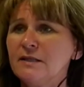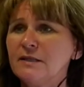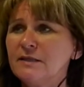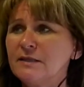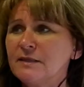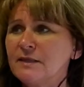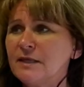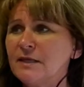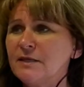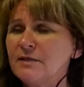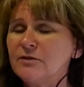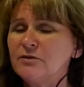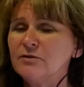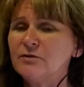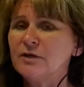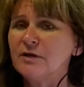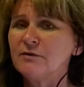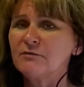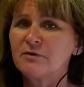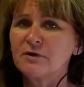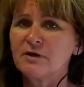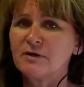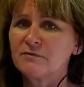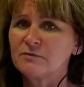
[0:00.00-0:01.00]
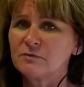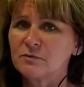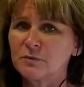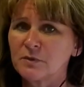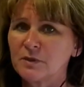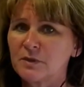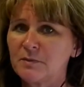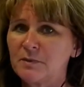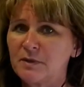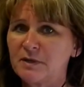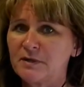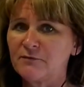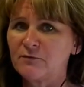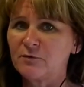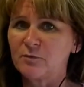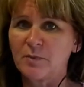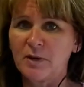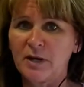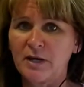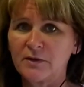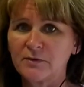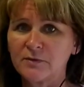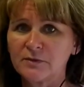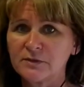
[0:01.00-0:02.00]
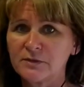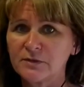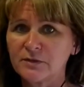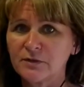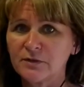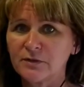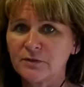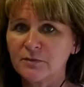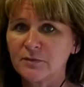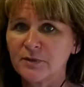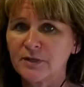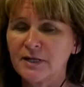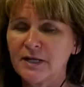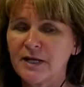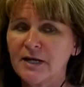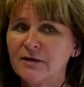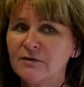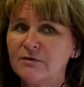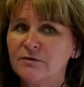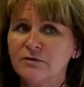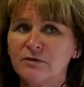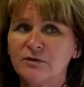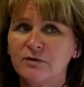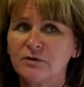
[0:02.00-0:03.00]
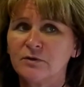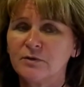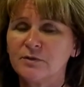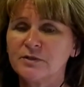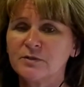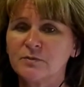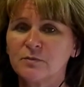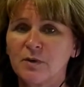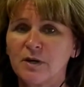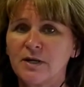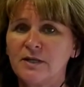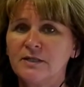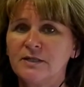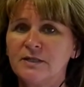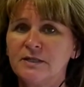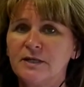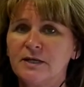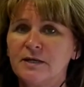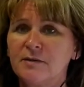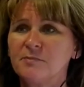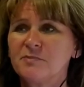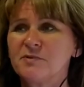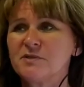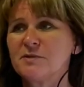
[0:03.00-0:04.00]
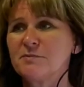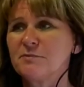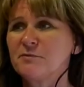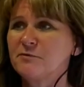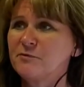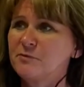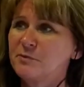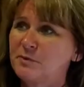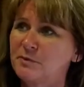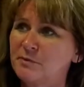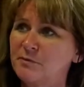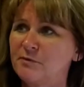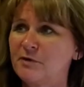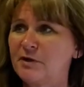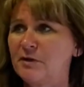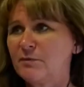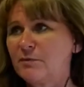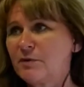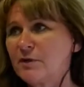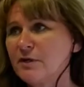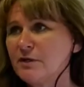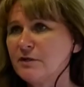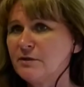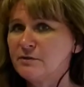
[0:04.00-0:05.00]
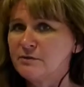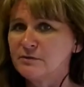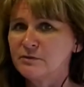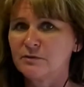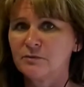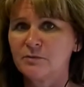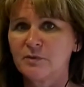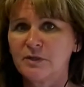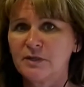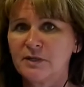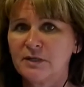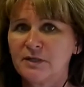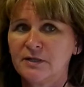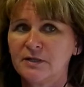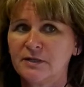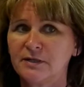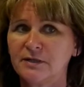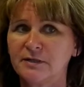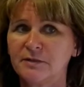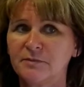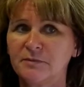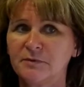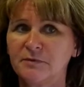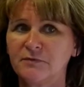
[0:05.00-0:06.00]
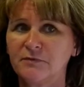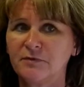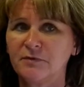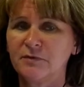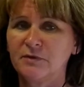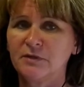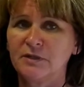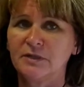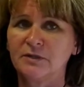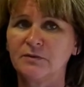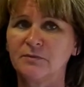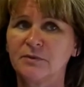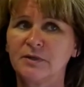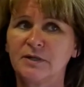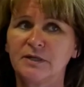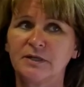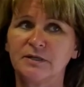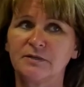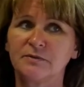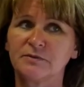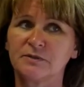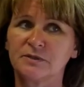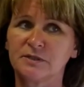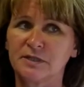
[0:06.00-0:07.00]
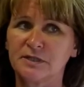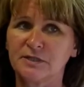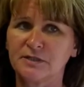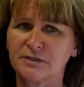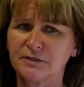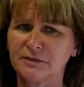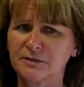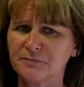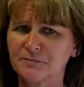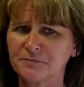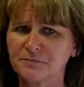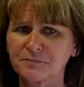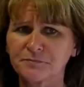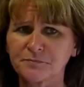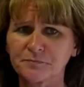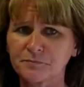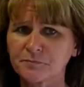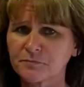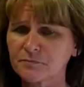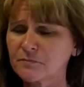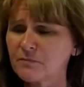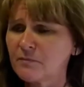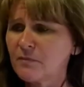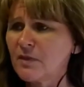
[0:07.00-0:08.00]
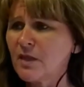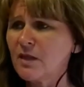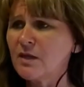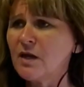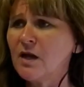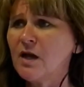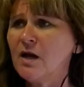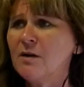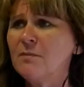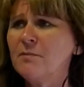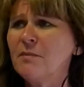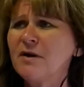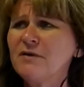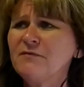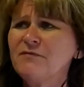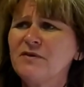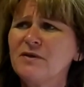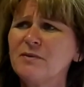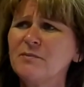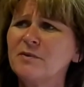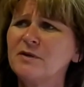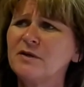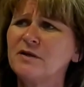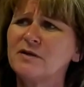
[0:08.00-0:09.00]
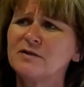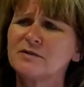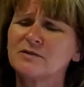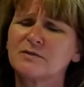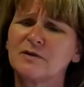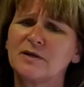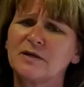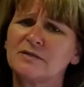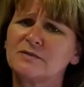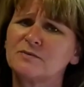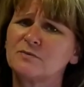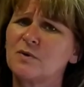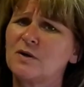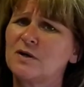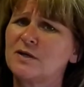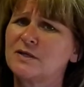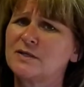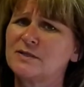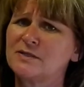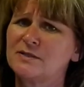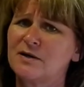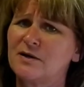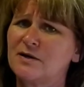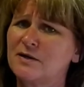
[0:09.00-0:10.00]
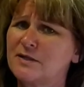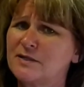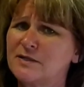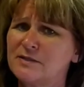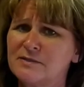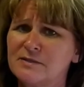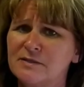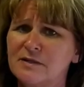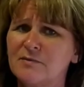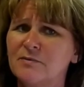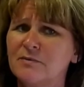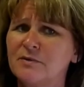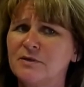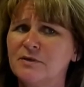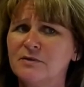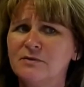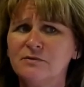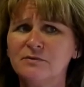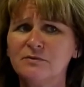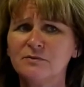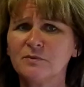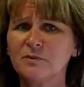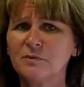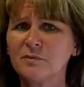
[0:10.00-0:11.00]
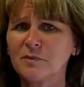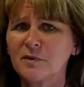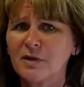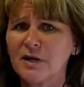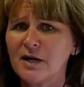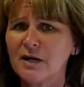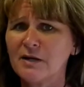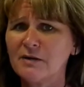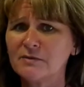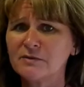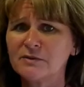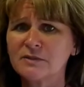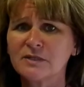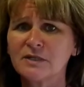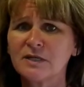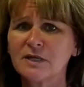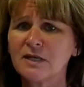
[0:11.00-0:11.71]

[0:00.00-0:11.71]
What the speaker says: then you never have to worry about if your batteries are going to run out. You can always wind it up. Some of them even have radios and whatnot on them if you can get a radio station. My family also has walkie-talkies that we use when we're out.